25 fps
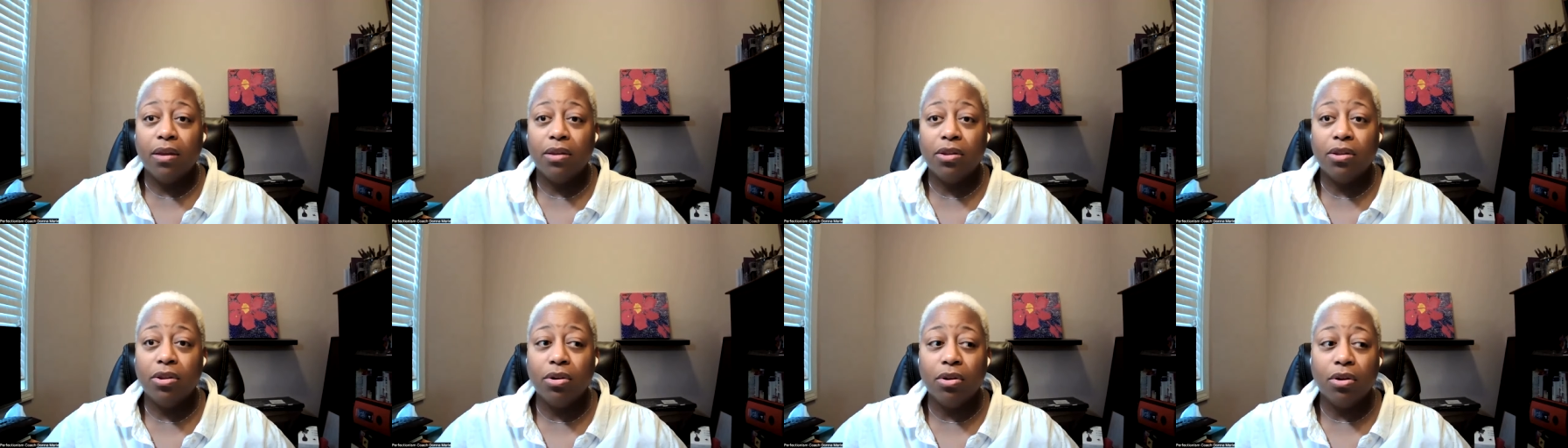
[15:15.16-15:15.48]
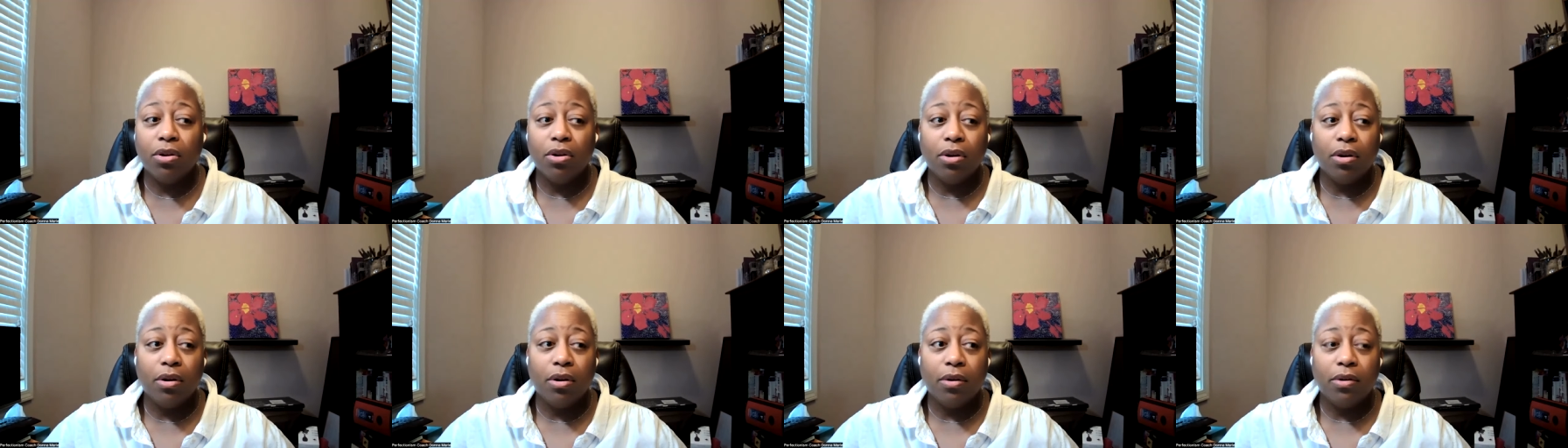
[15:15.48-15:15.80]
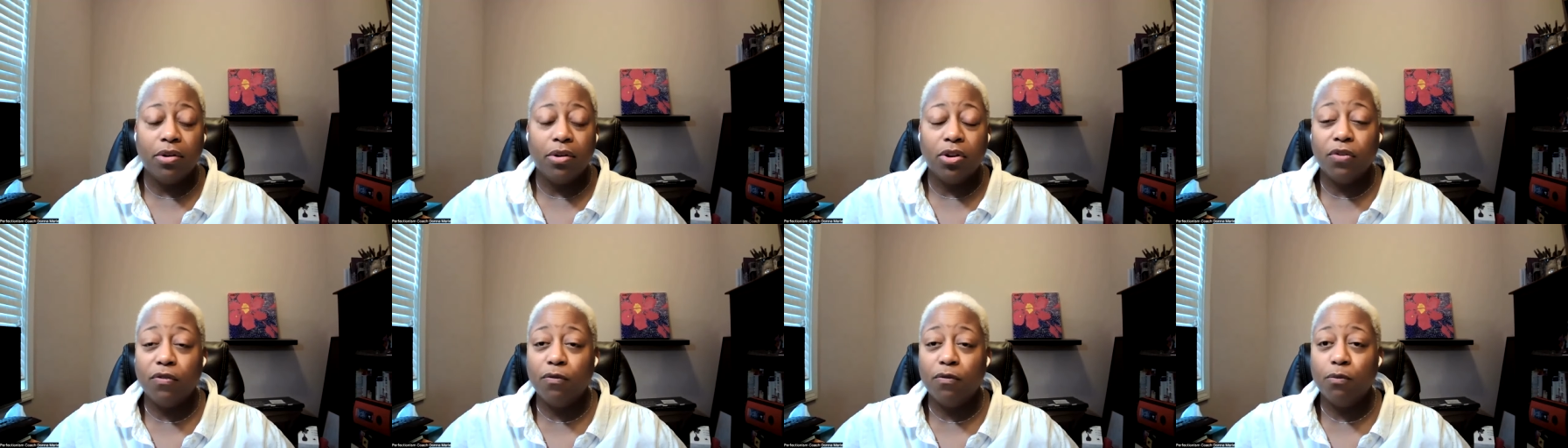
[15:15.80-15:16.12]
you're,
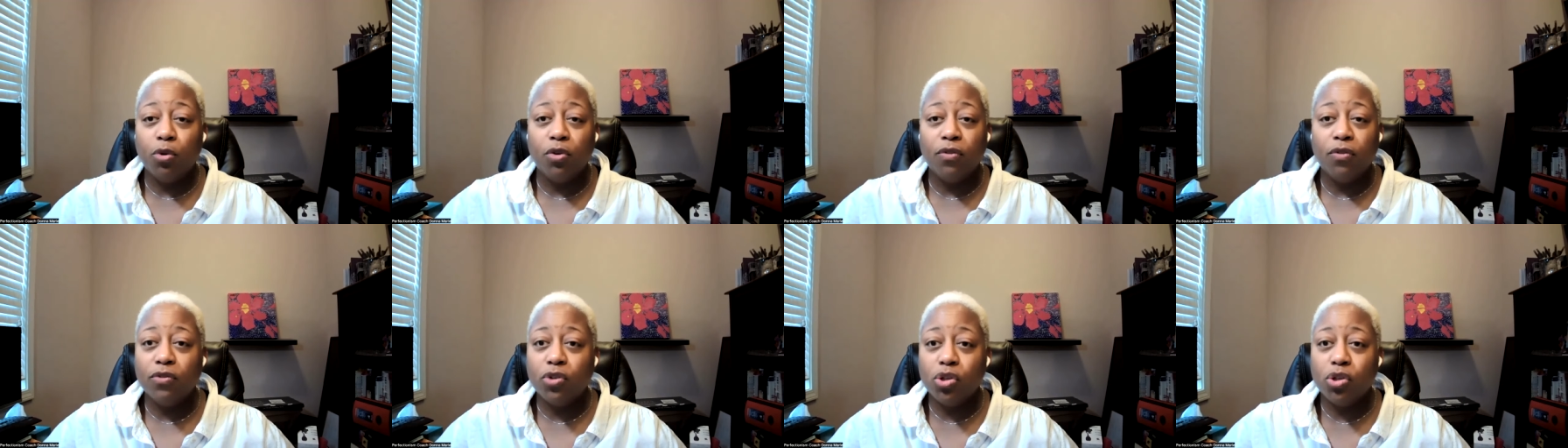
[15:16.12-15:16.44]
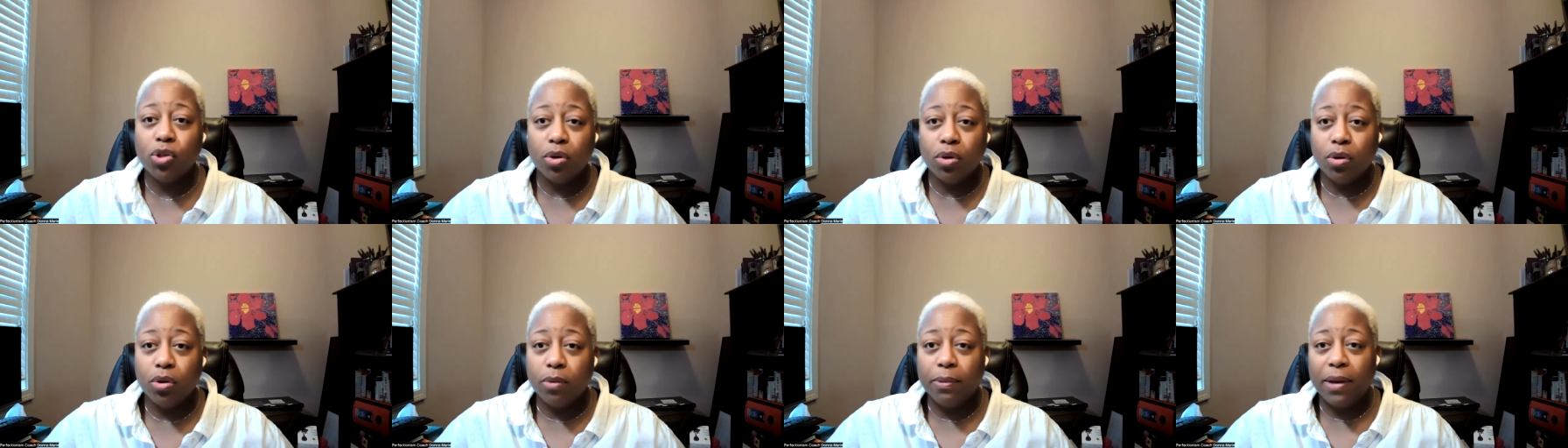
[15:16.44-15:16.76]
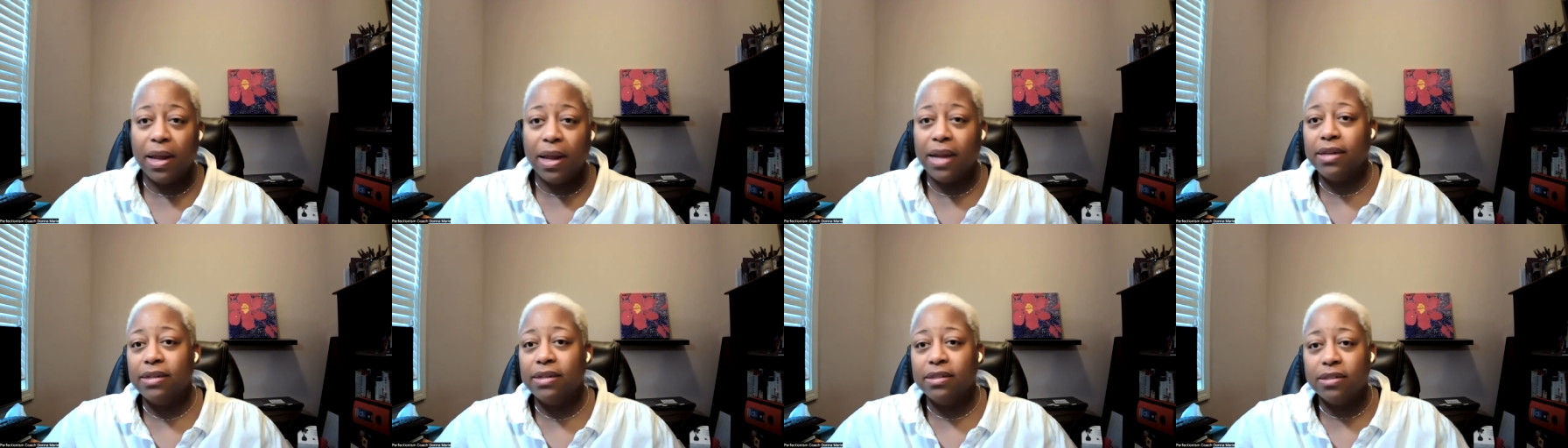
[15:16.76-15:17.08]
you've moved to a new
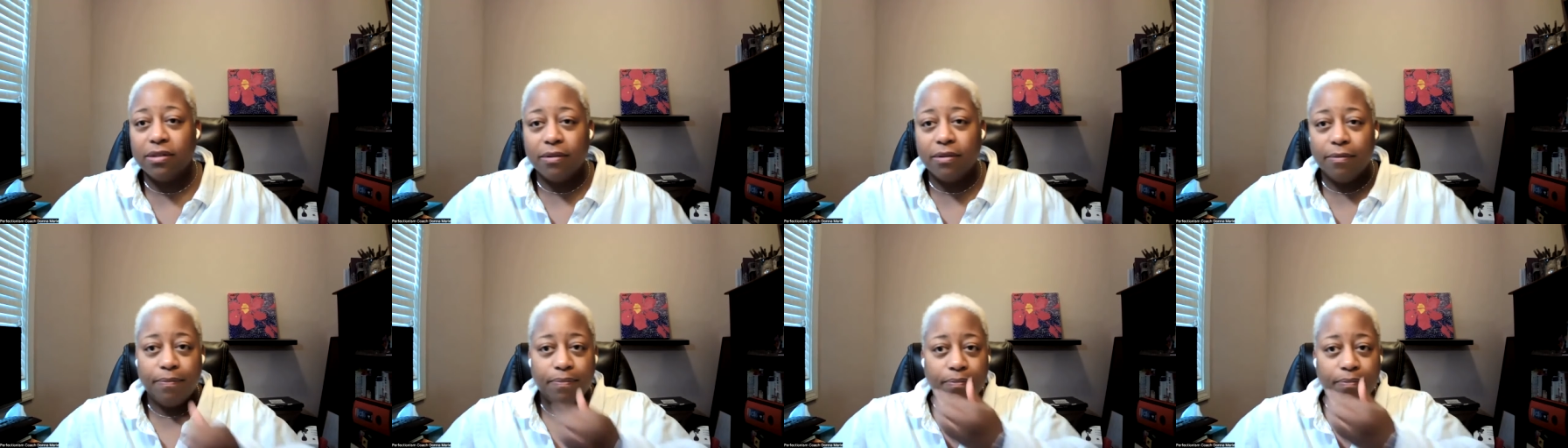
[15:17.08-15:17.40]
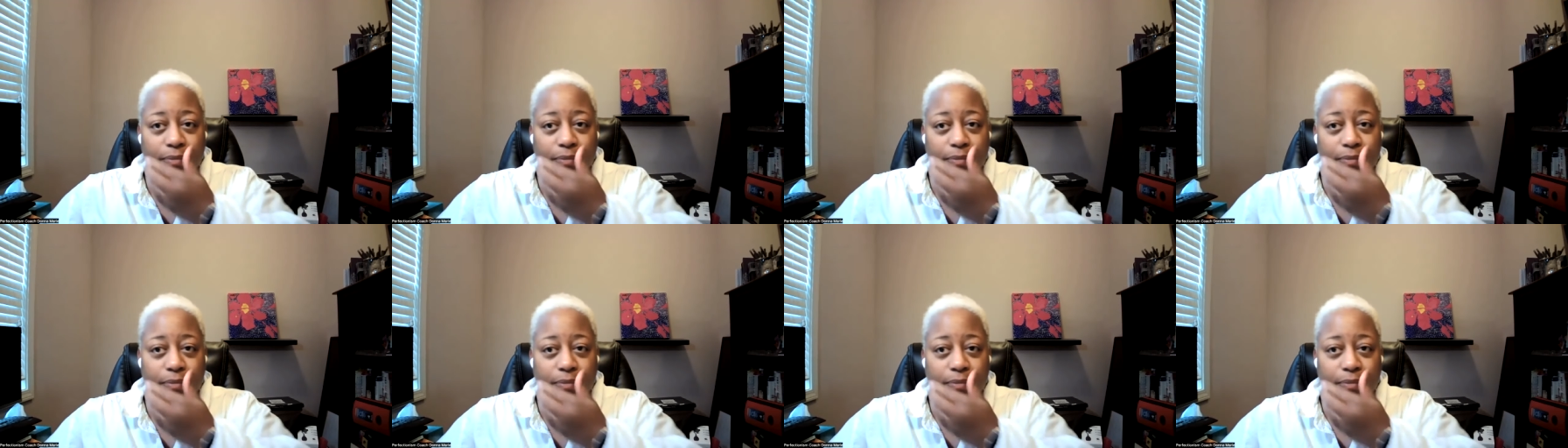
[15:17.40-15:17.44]
place